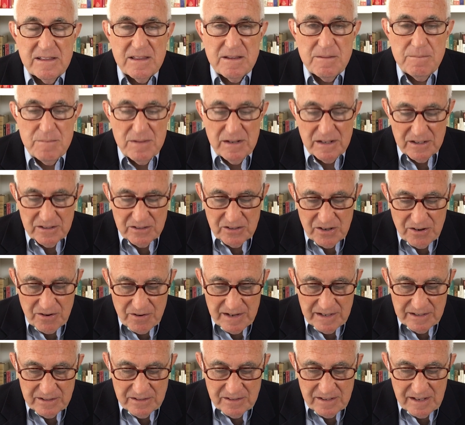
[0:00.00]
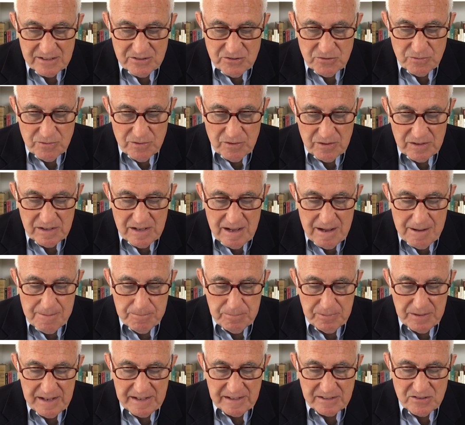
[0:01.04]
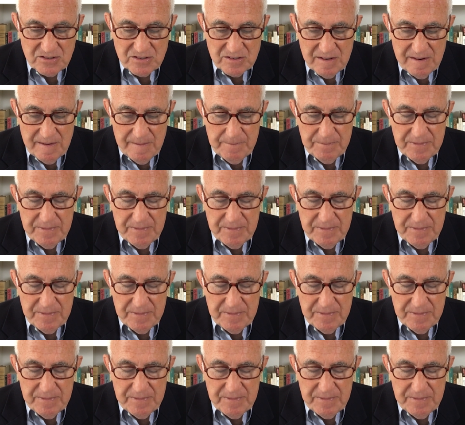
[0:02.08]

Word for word: the military industrial complex